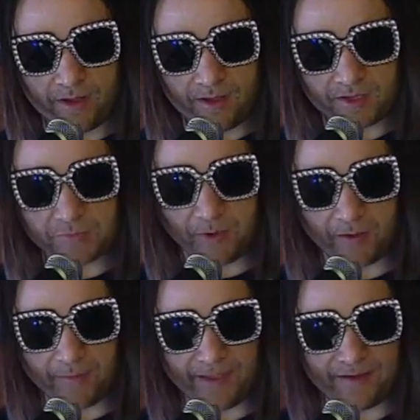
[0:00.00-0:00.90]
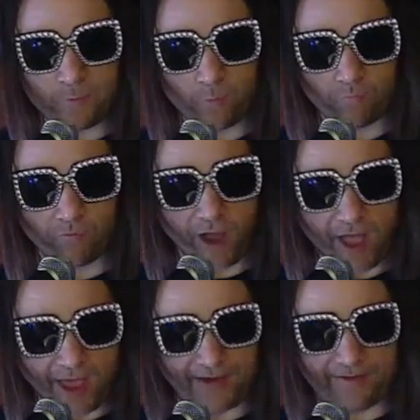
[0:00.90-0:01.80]
spawn him in,
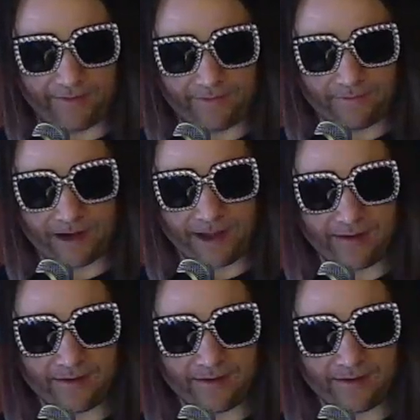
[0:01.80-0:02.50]
run, right?